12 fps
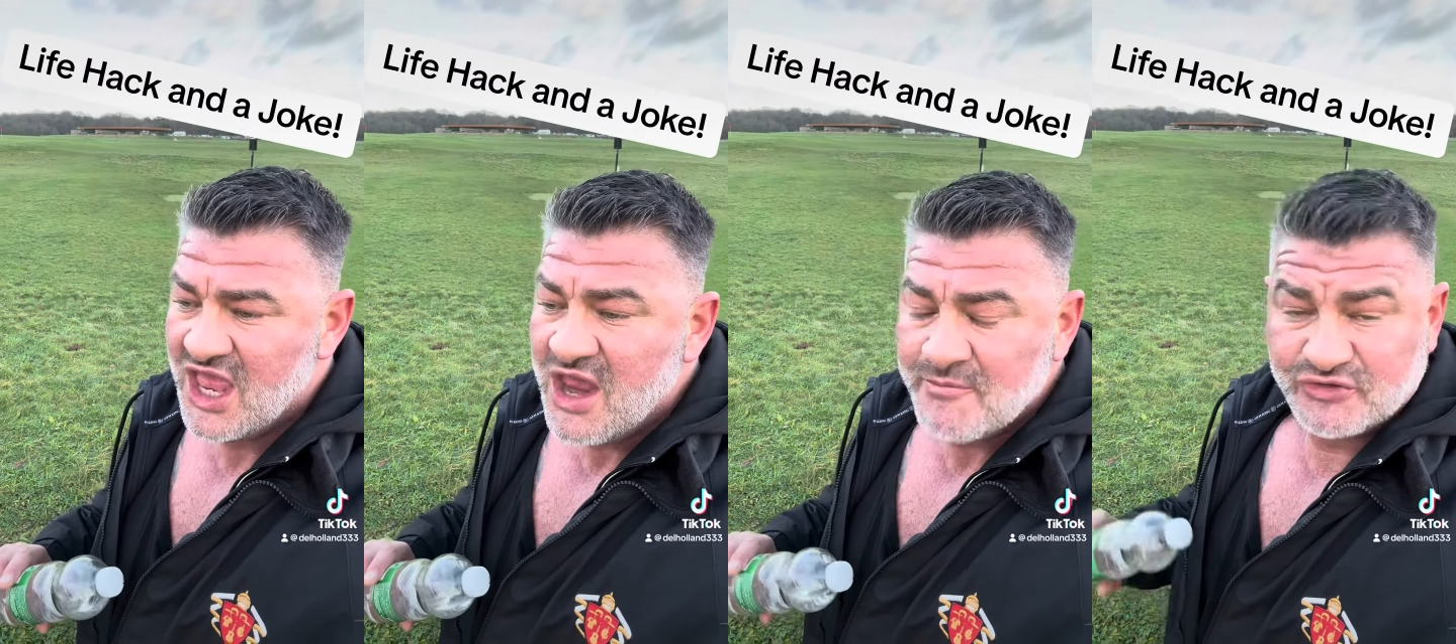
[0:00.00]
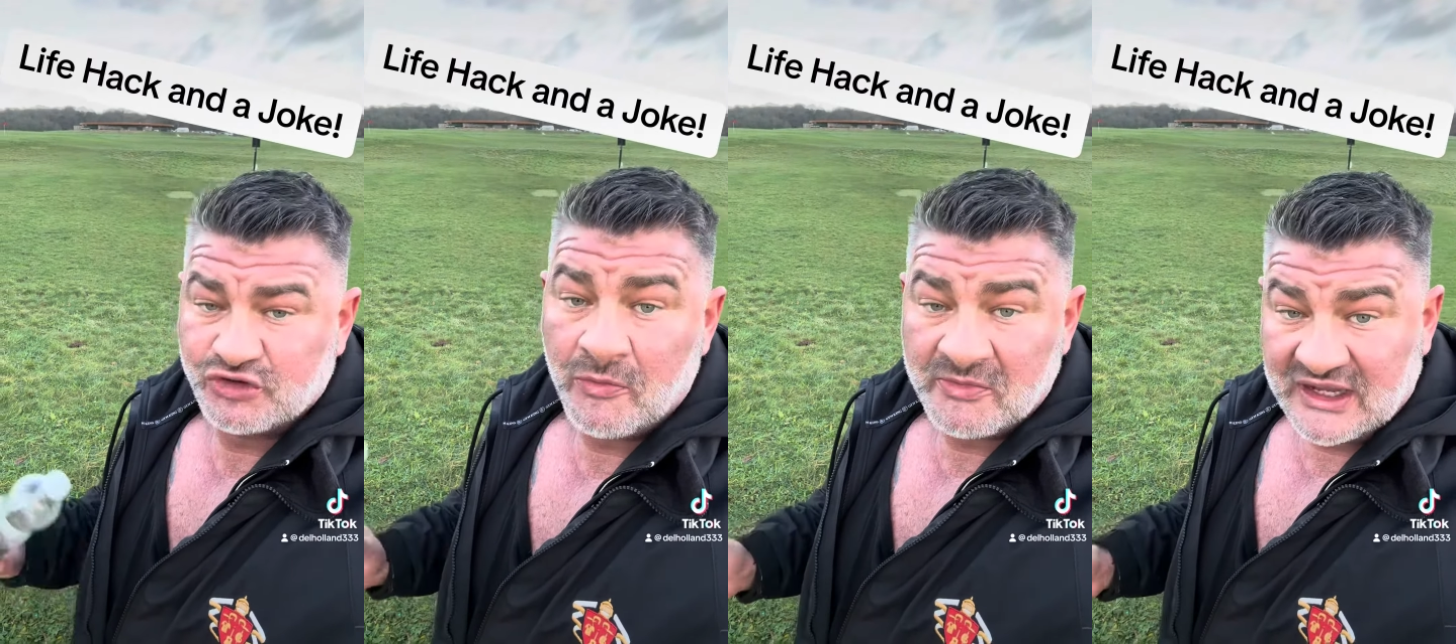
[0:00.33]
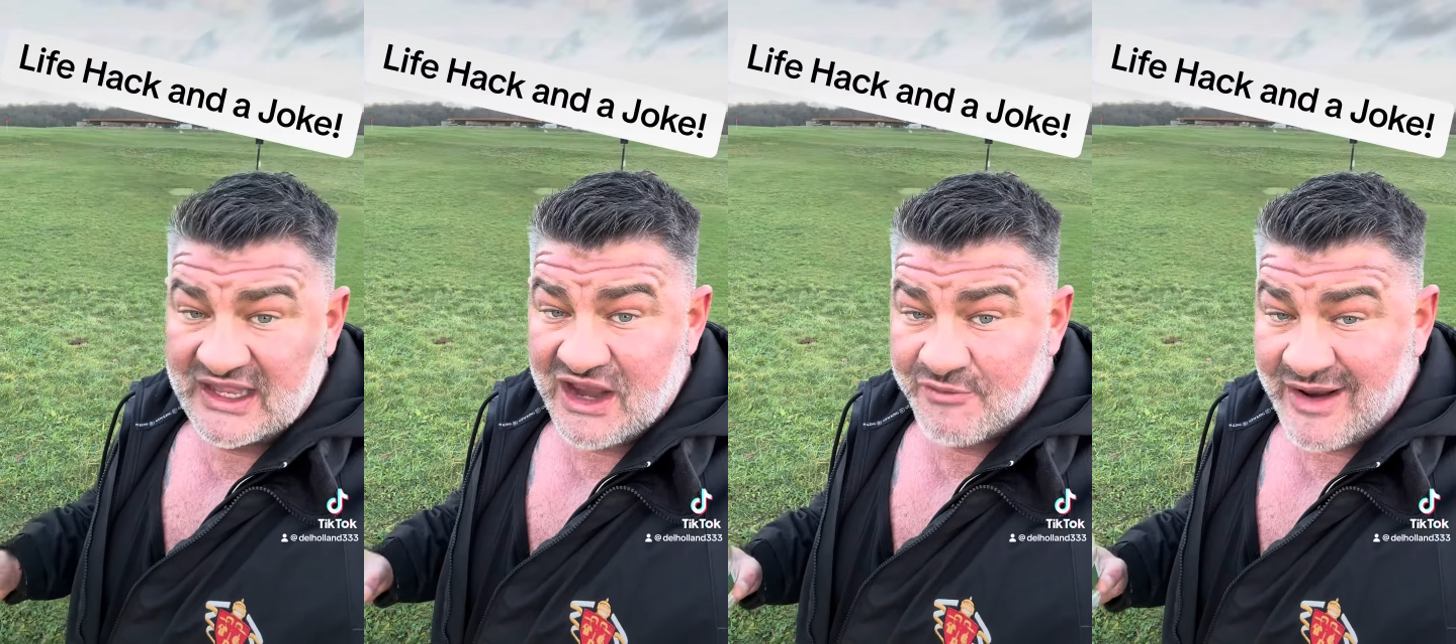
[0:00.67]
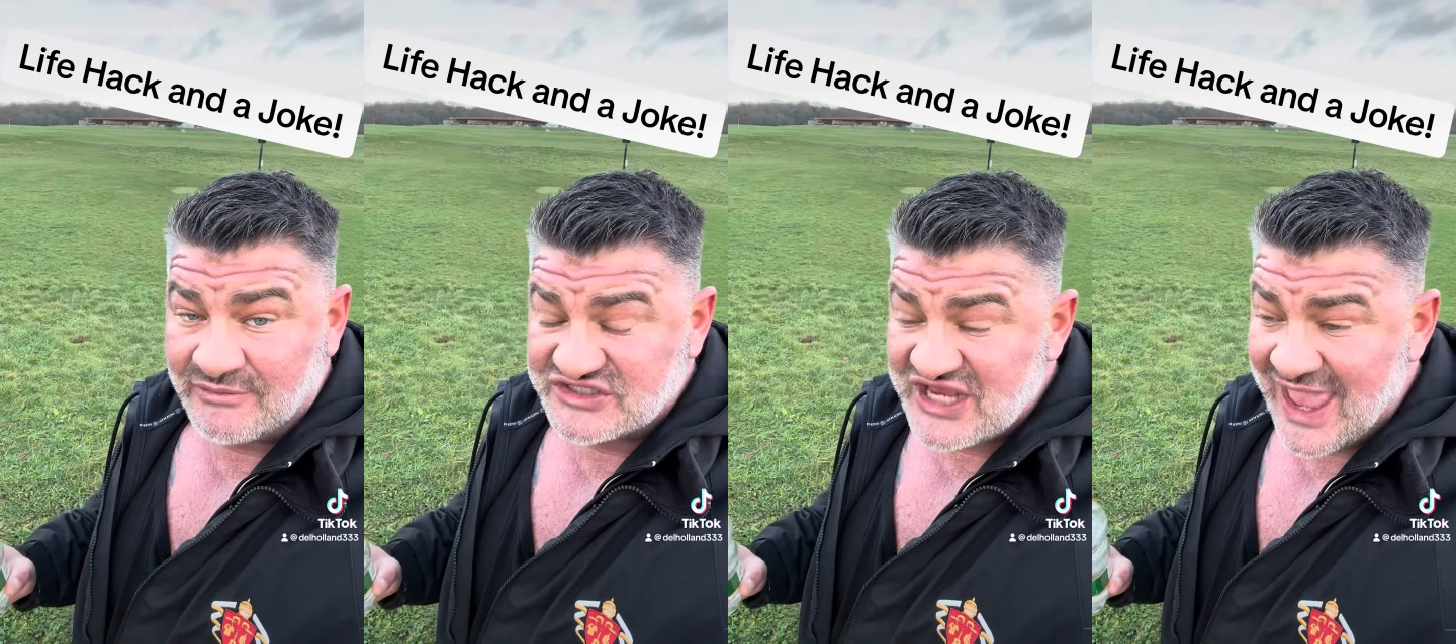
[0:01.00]
predominantly around
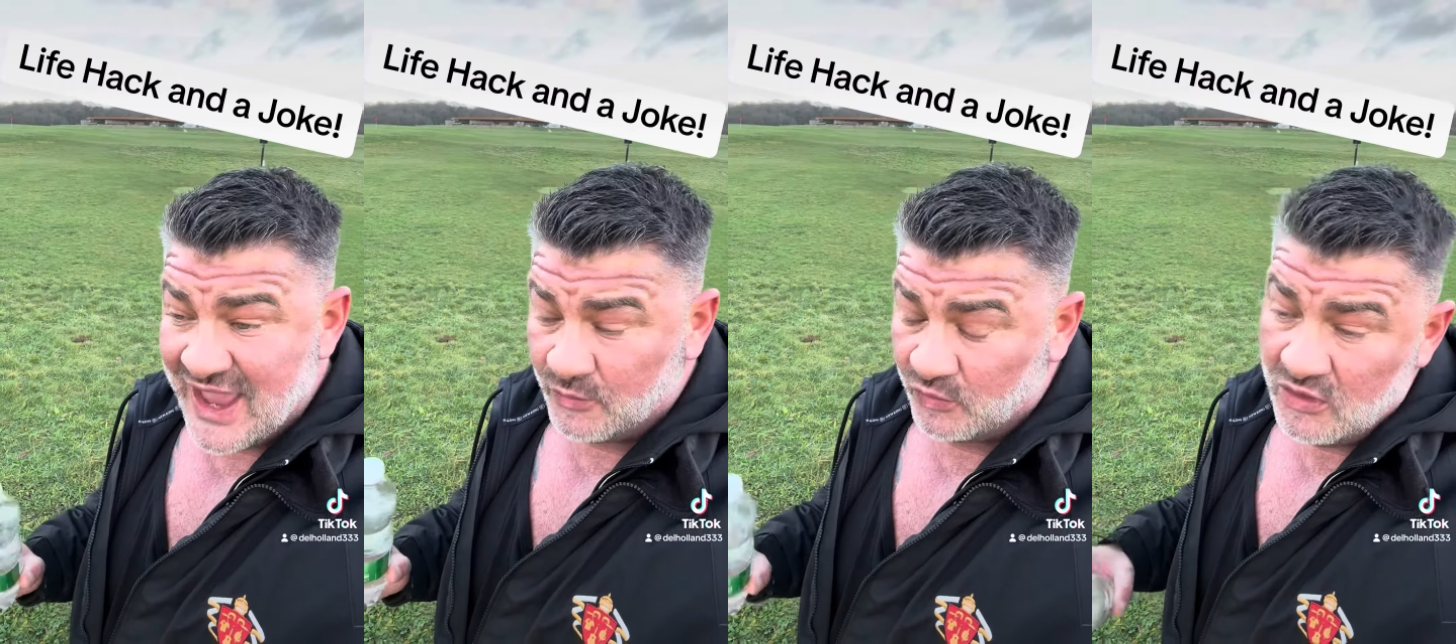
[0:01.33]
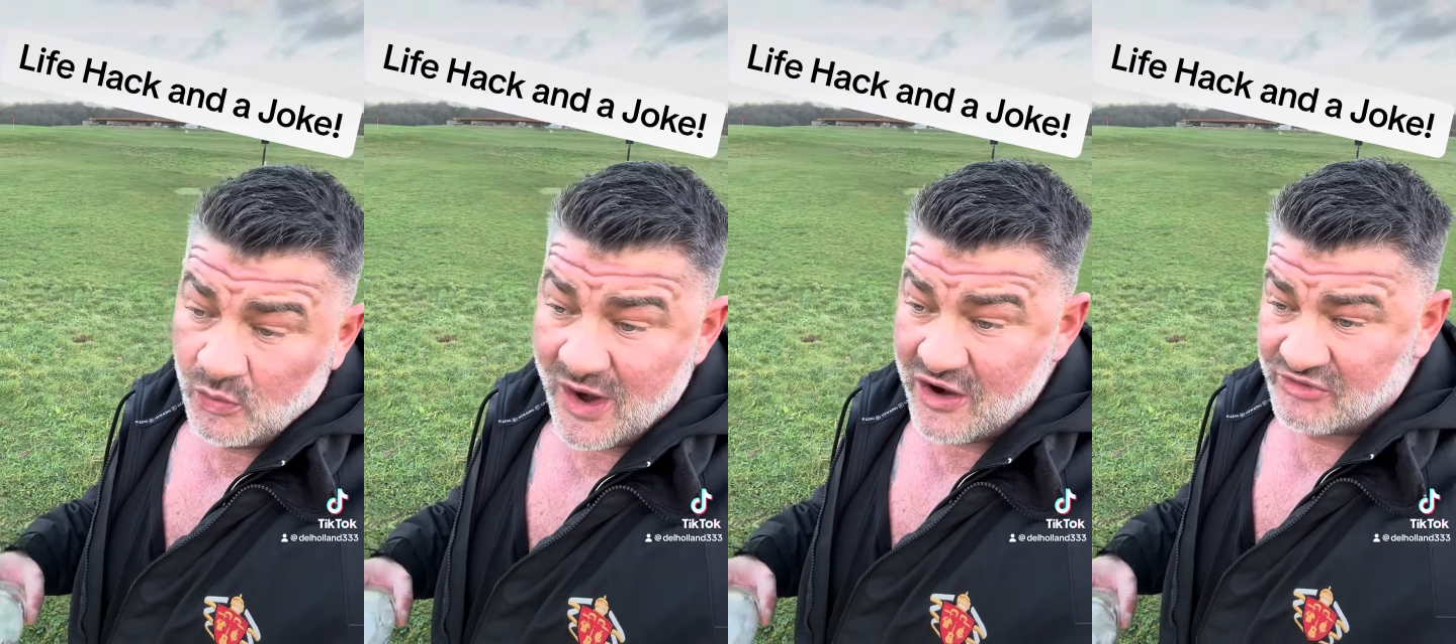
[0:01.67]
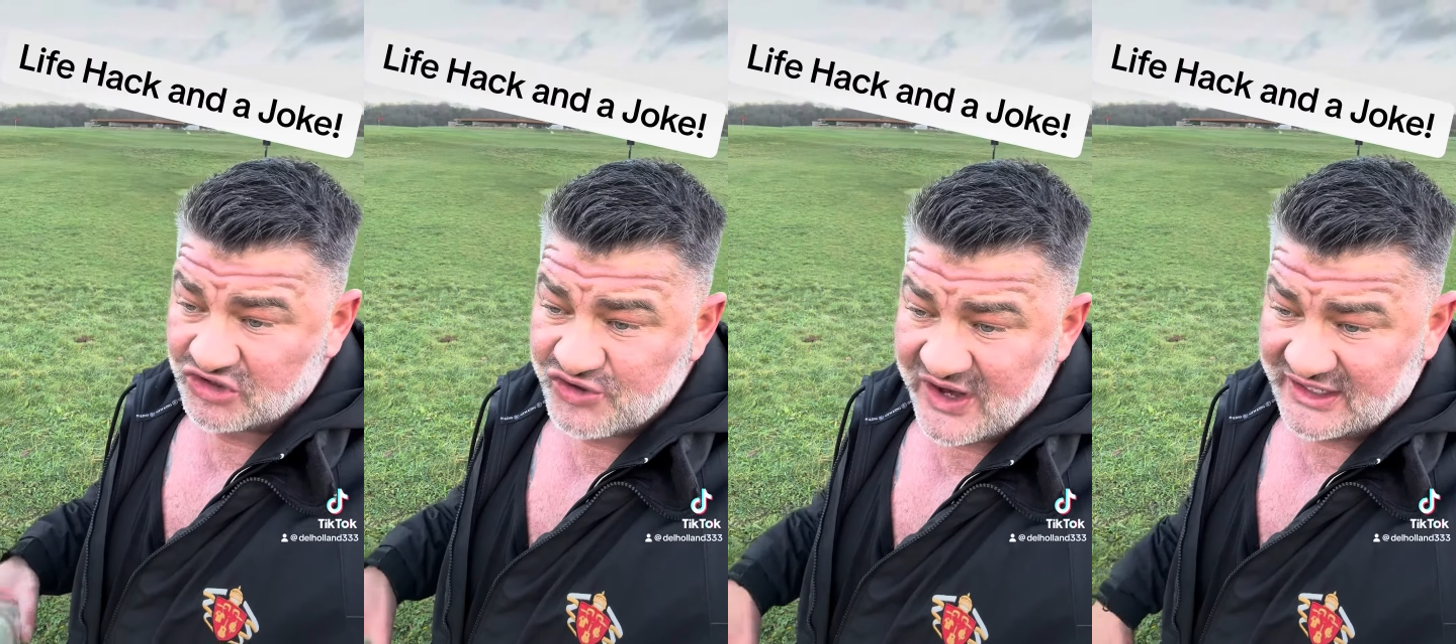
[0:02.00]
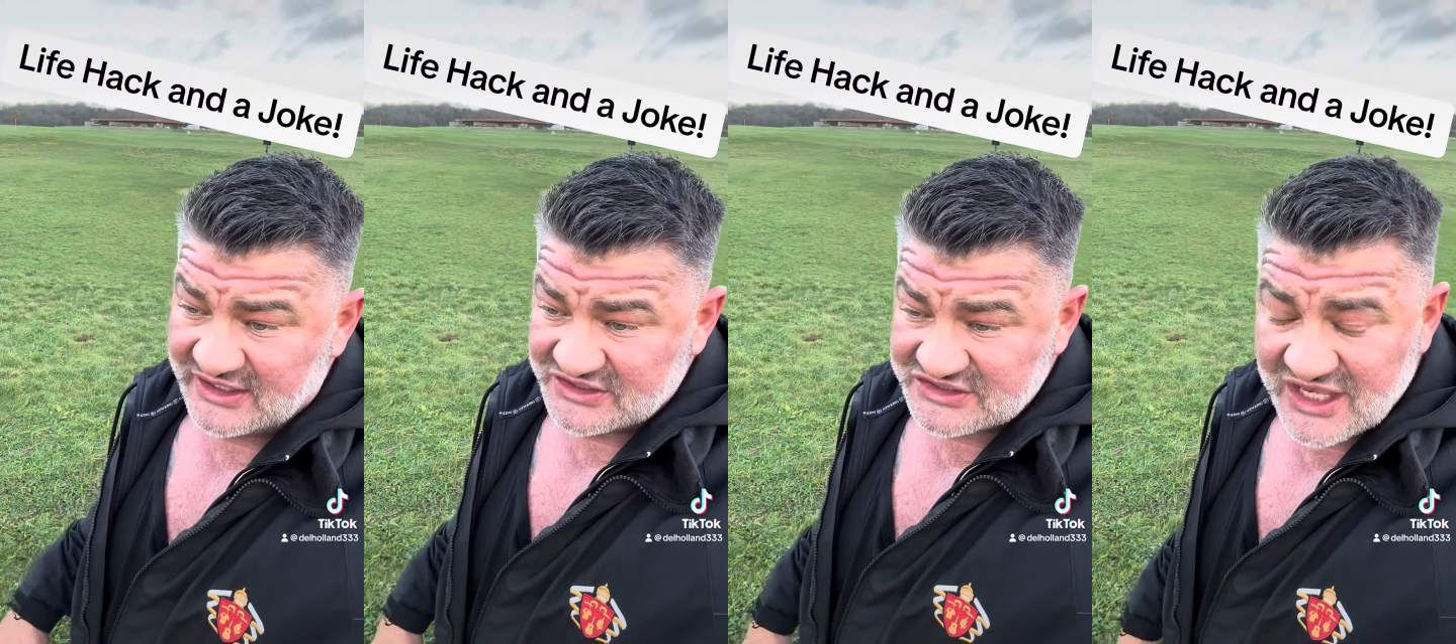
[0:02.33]
town wearing my
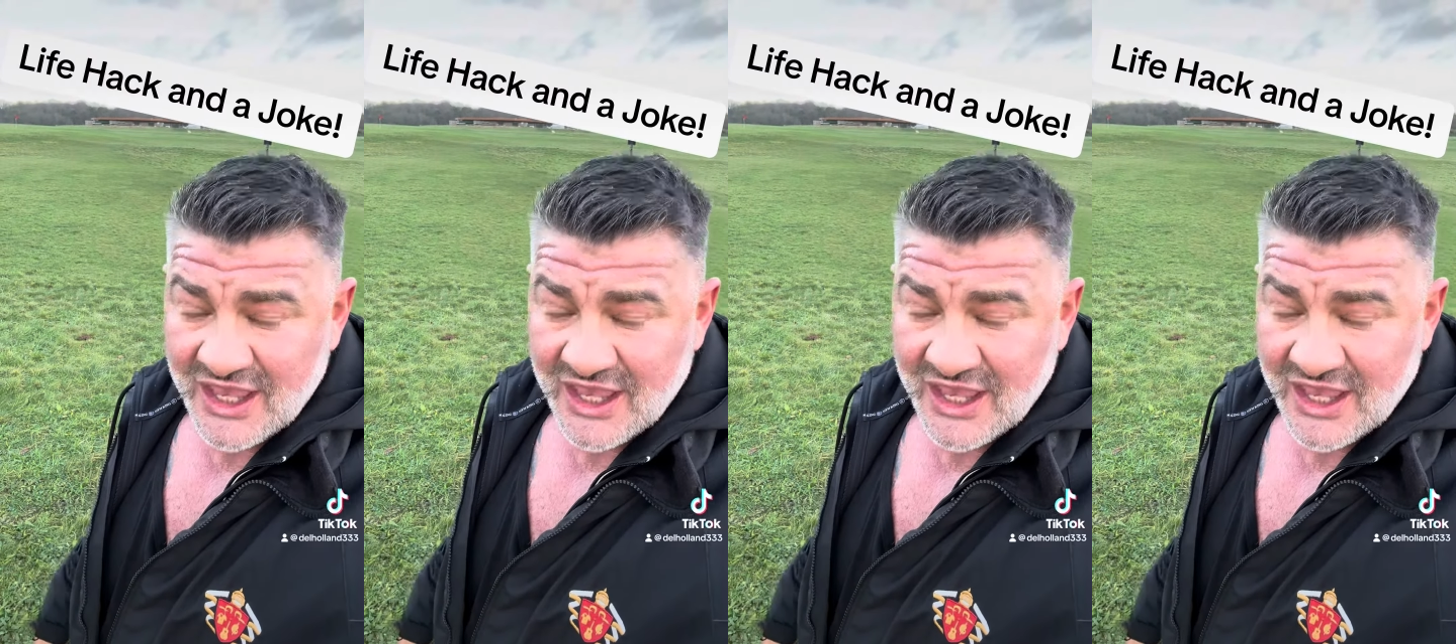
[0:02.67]
trainers.